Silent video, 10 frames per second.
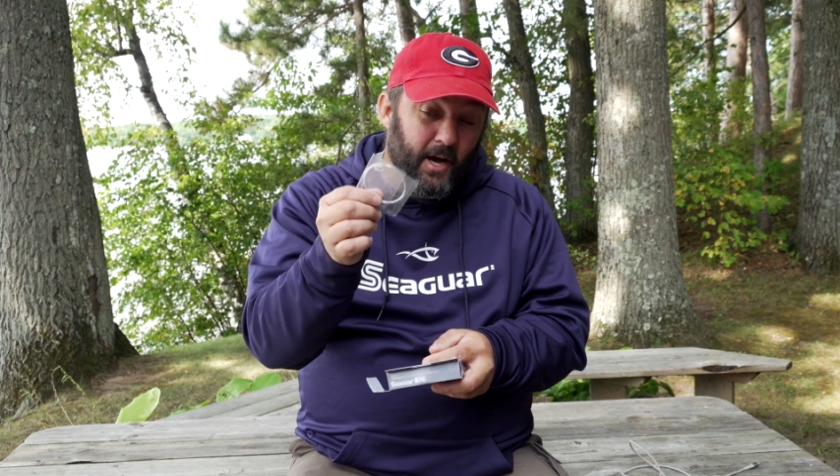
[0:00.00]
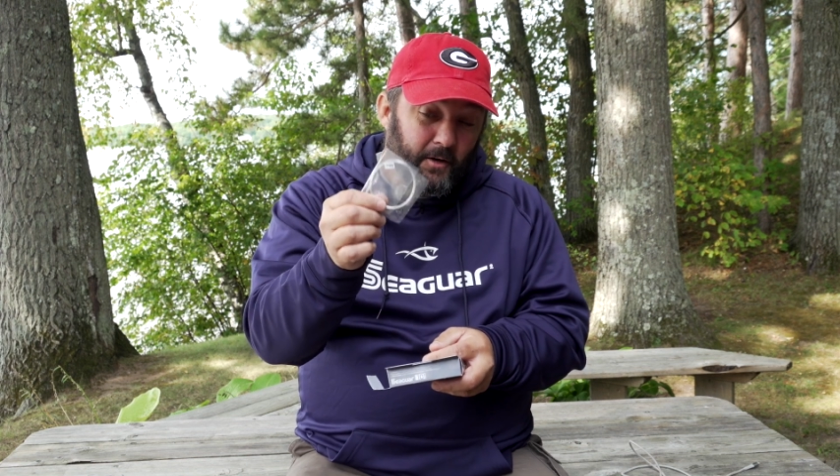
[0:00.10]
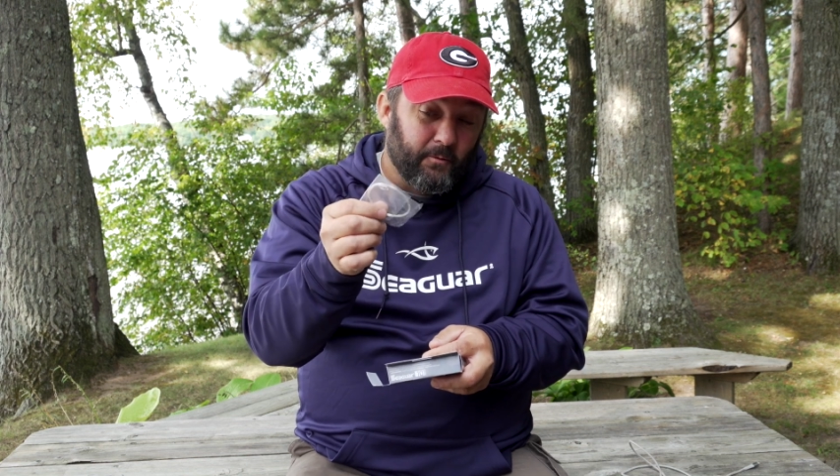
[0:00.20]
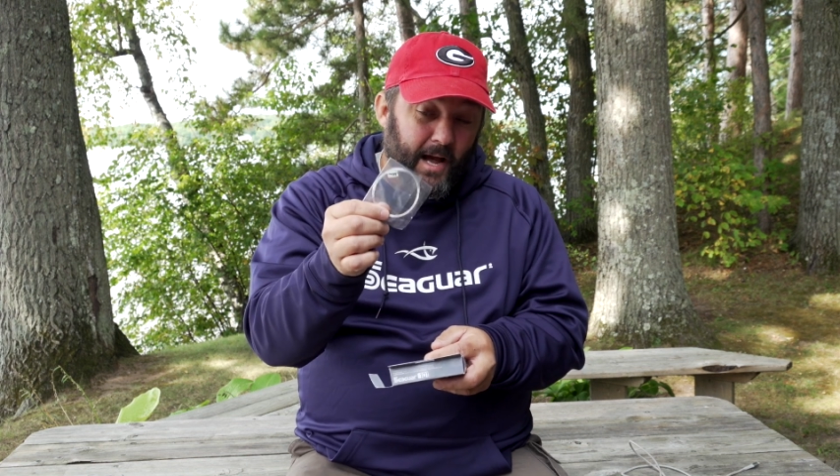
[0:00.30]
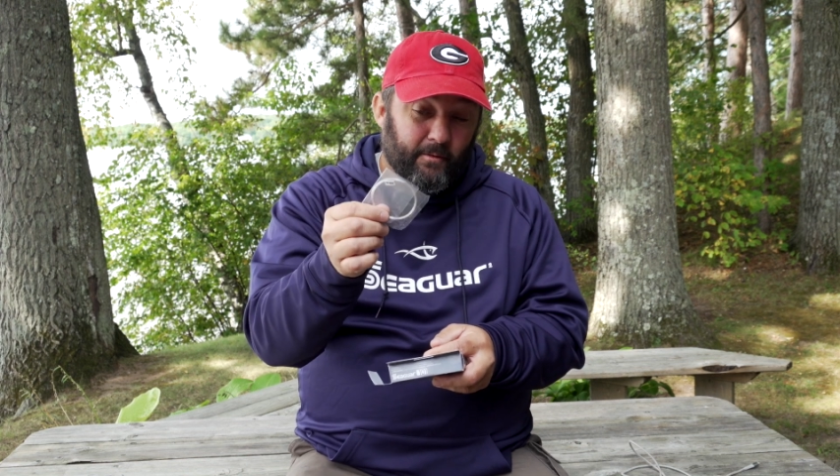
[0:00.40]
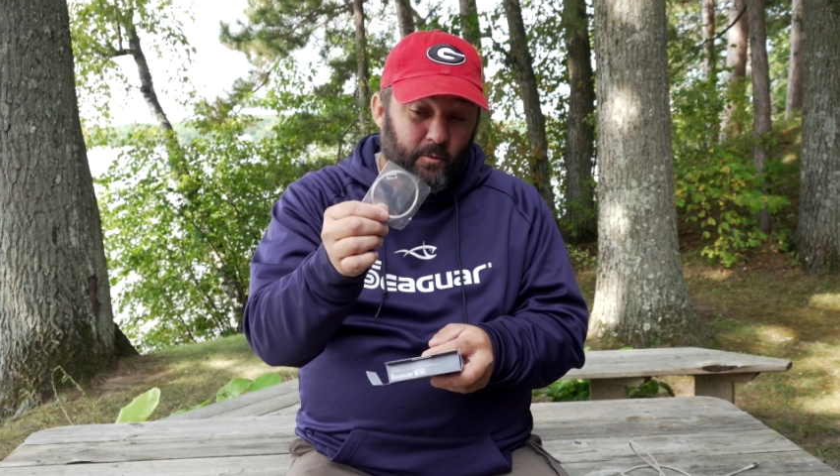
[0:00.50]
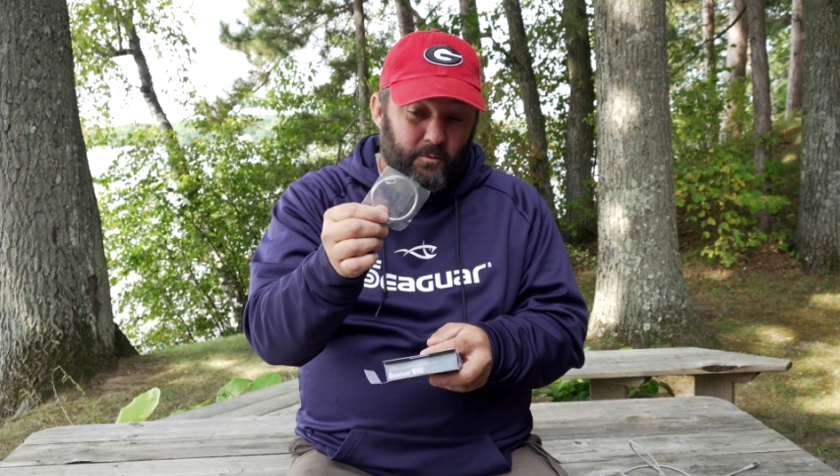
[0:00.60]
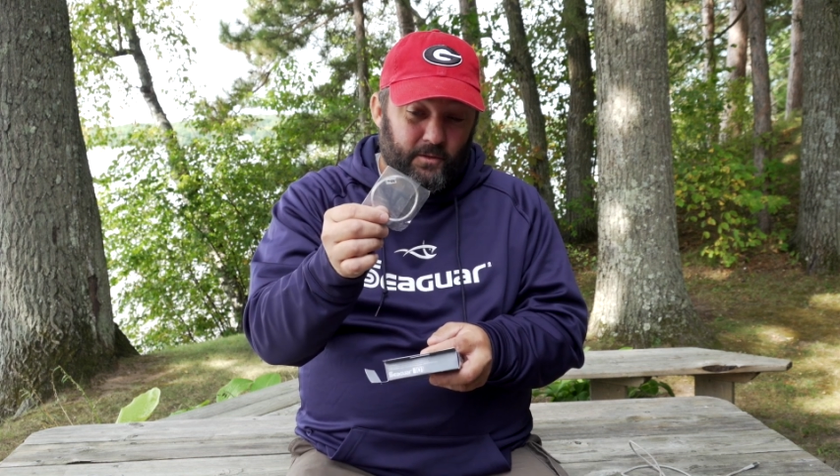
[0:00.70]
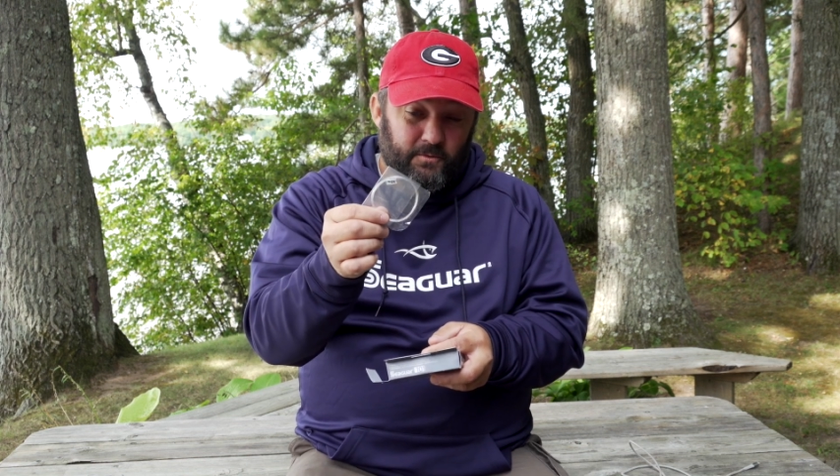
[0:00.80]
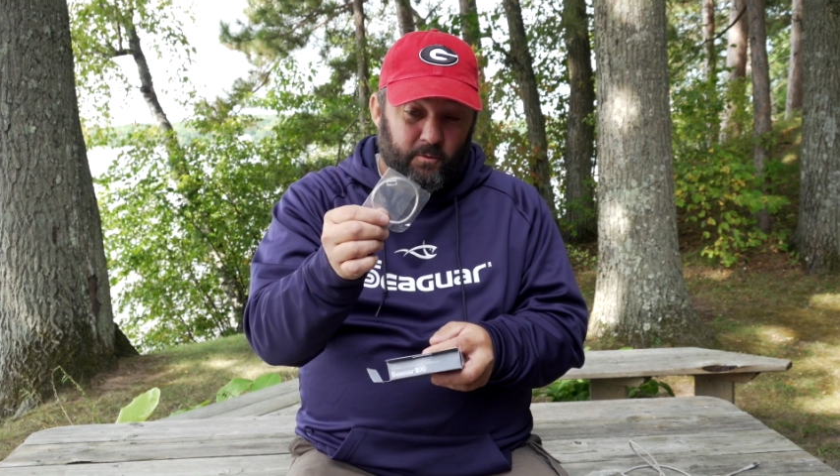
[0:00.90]
unravel
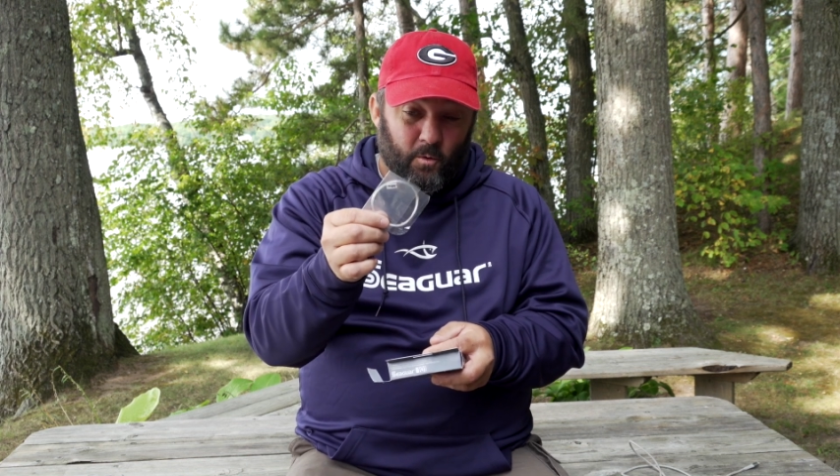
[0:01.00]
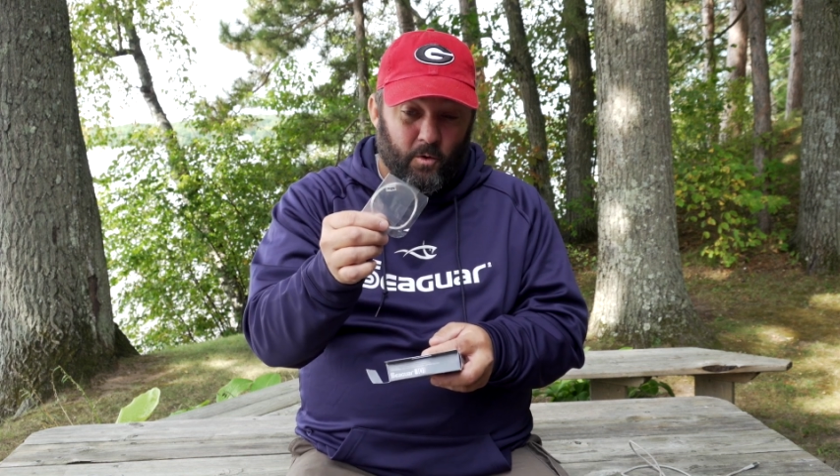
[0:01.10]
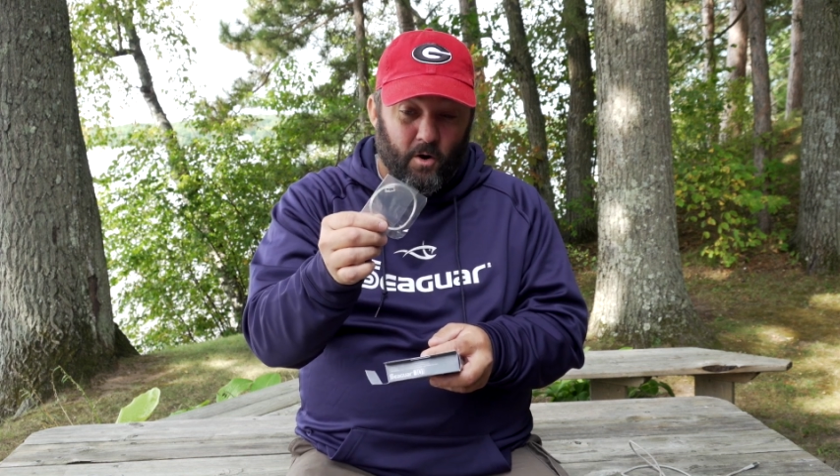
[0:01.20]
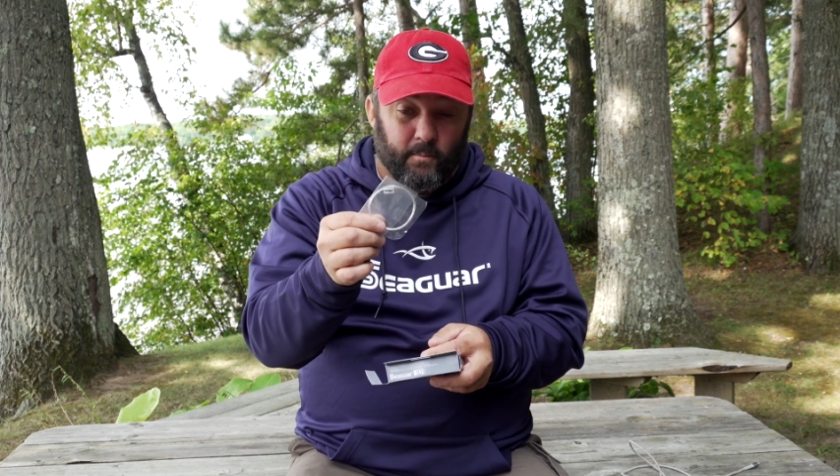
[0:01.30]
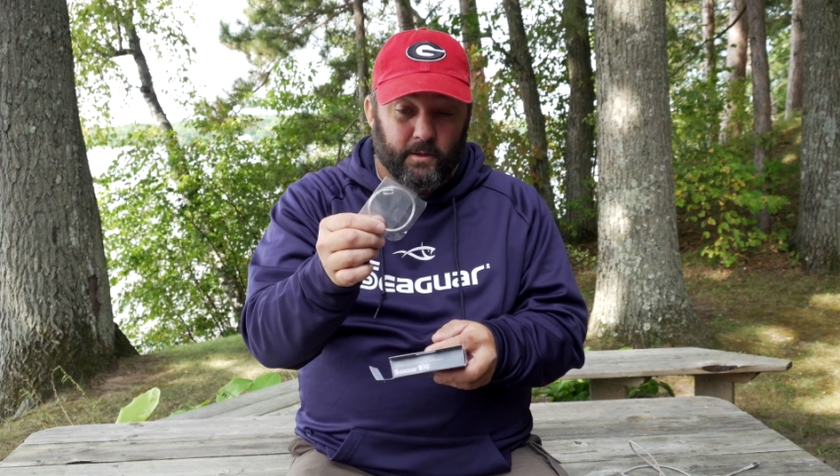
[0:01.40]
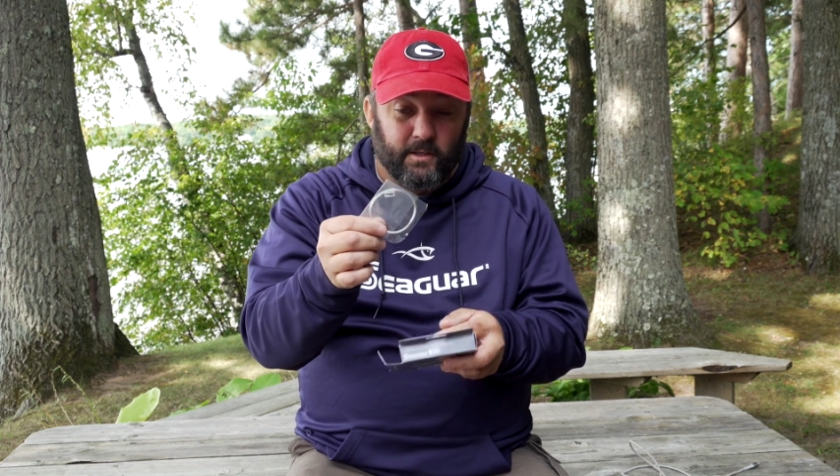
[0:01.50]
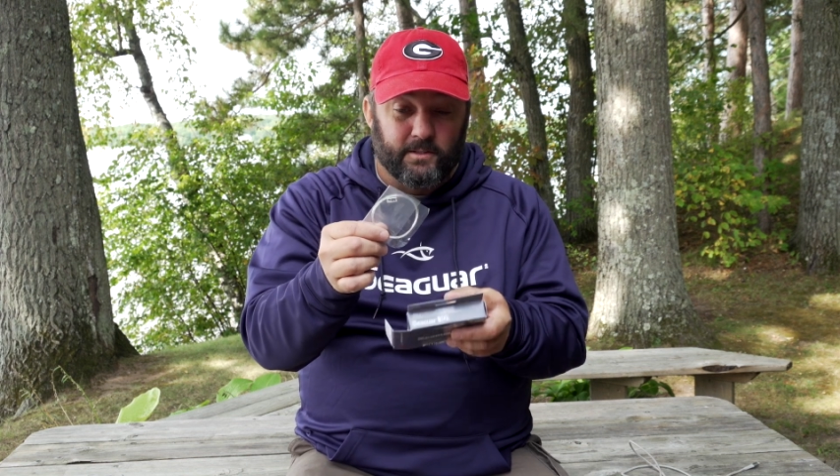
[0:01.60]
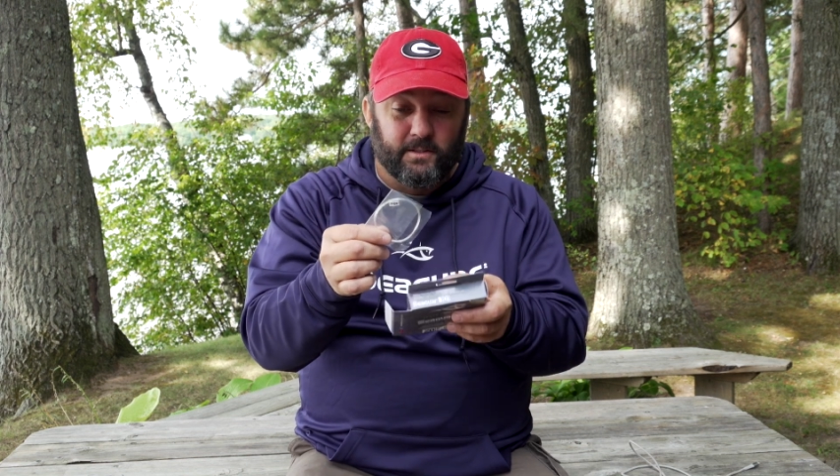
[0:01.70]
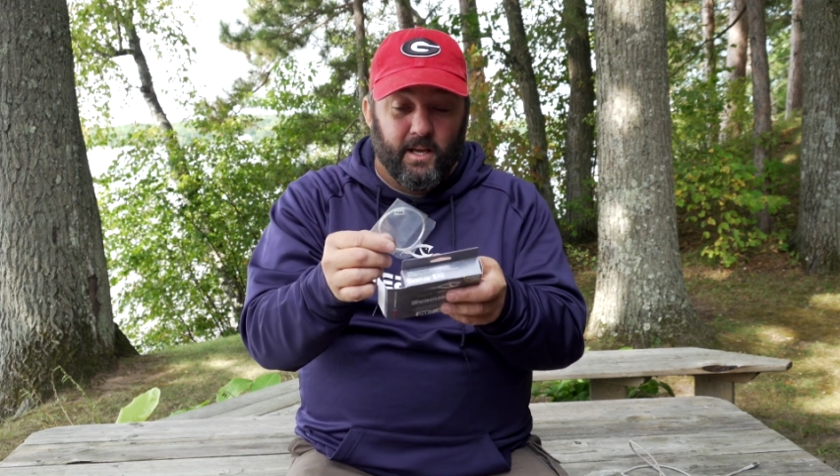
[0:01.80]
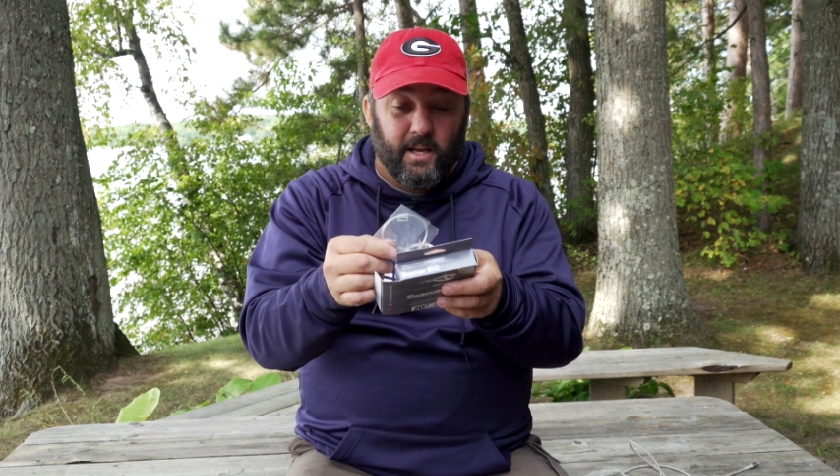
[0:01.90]
this fluorocarbon because